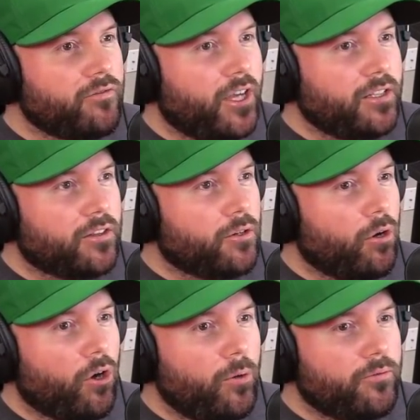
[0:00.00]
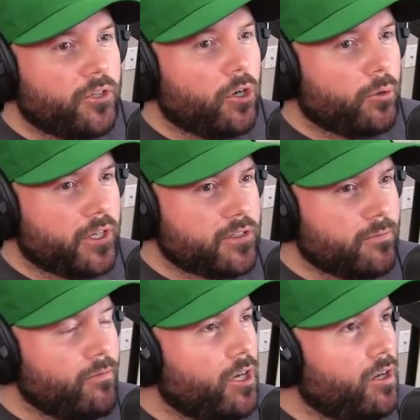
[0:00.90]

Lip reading: faked a throw home for no reason.